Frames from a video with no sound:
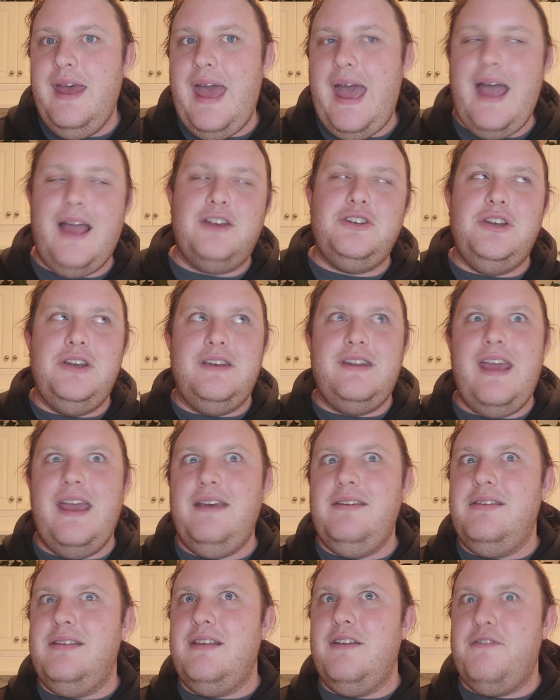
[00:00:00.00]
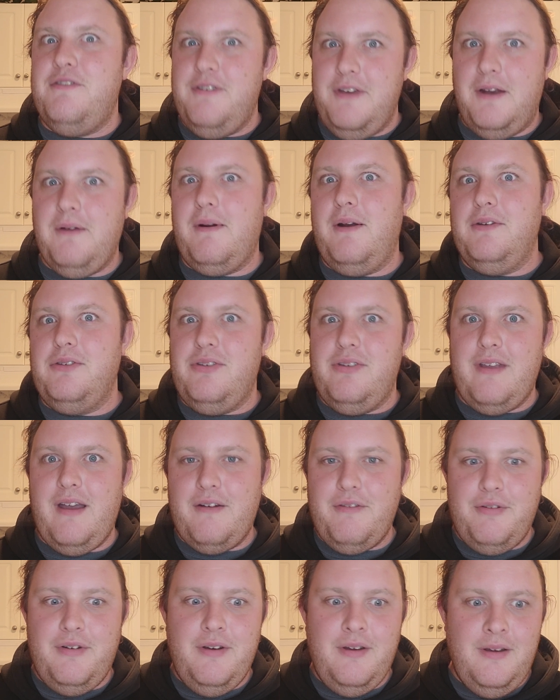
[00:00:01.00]
actually taste to figure out
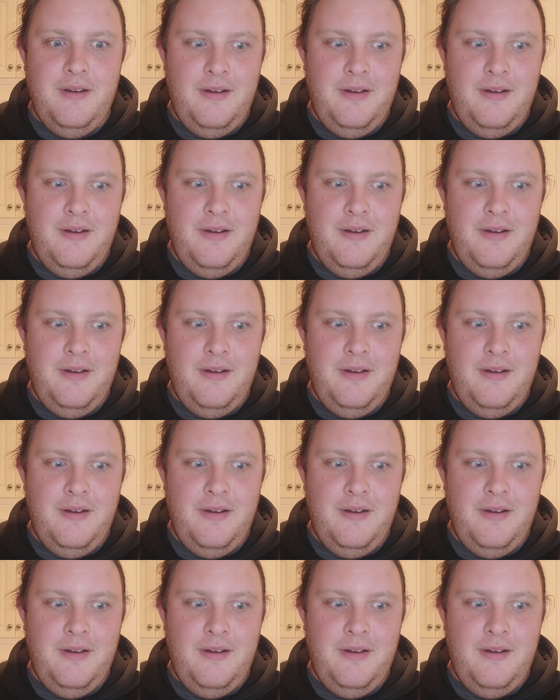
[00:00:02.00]
stuff.